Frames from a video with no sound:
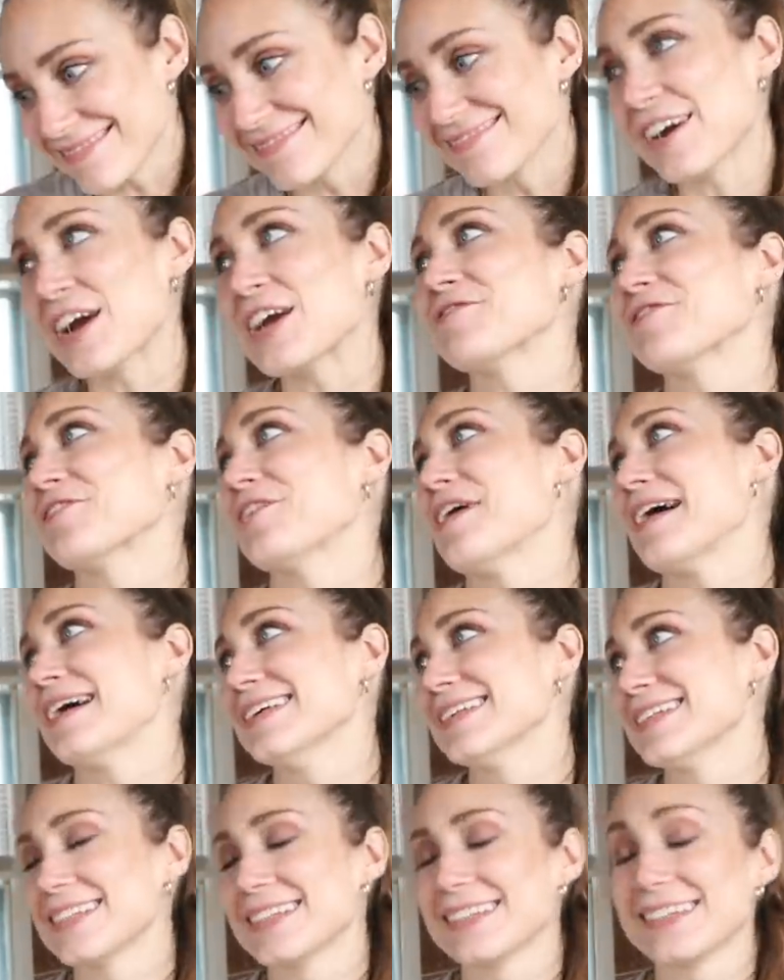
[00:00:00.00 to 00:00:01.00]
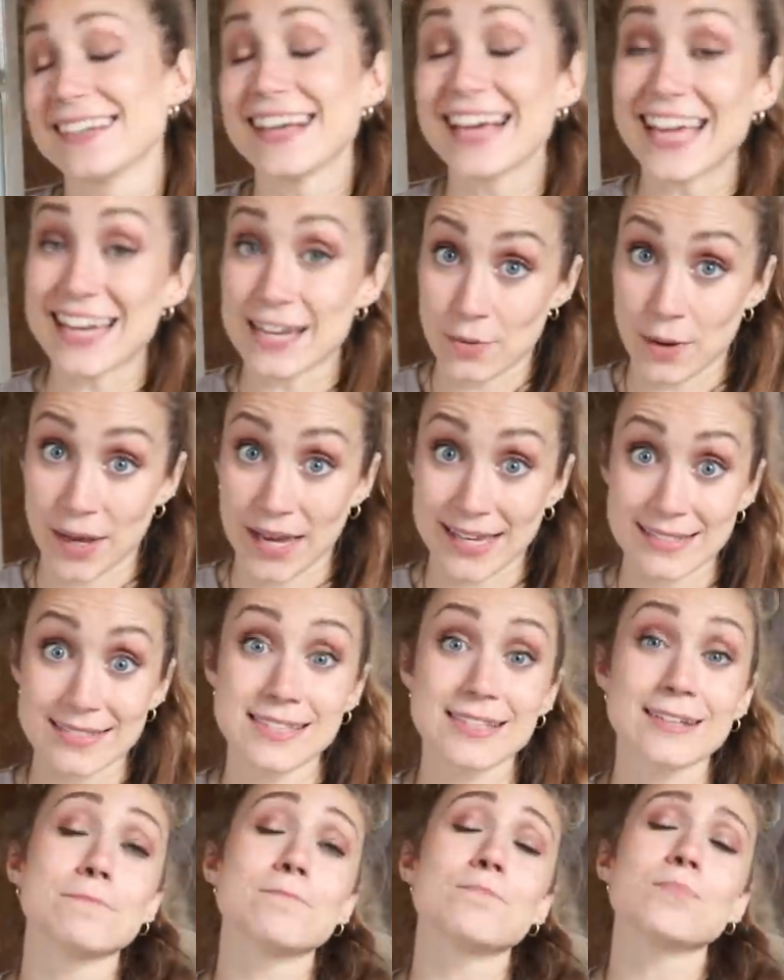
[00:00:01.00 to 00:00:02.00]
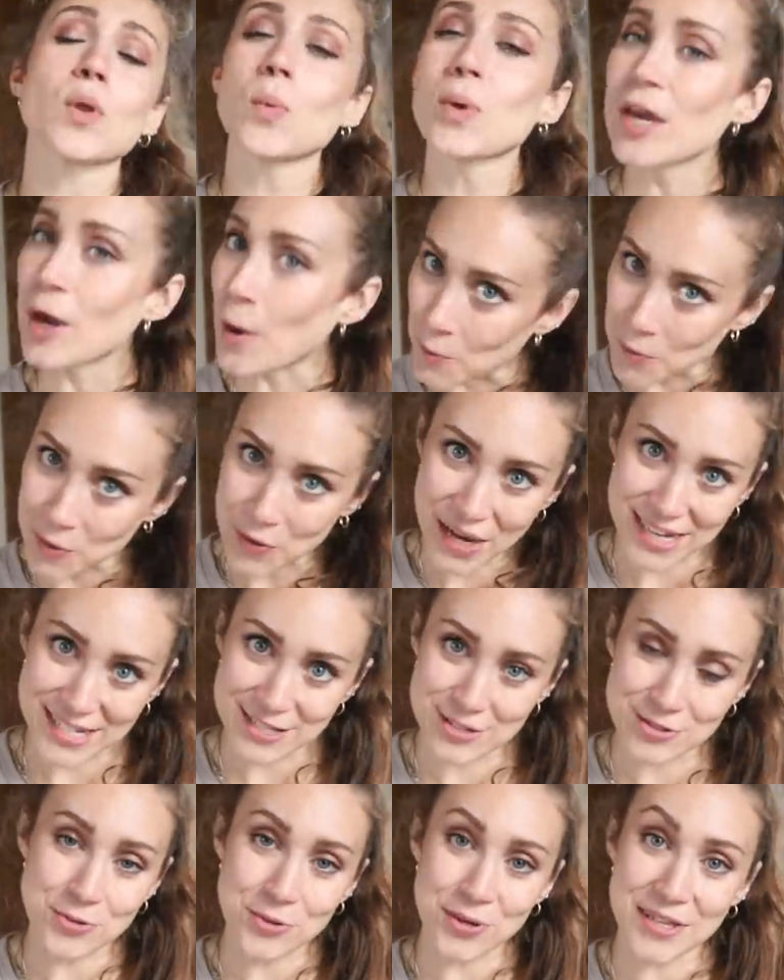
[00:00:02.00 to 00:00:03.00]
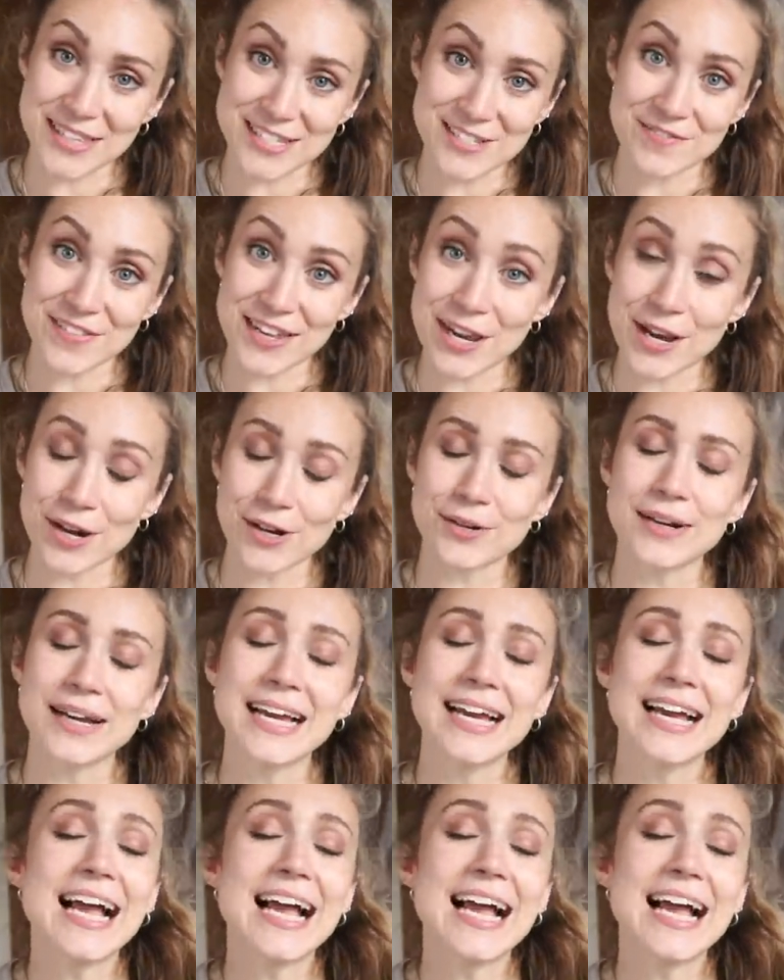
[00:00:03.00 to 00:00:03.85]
Great for us. Anyways we hope you guys enjoyed this video.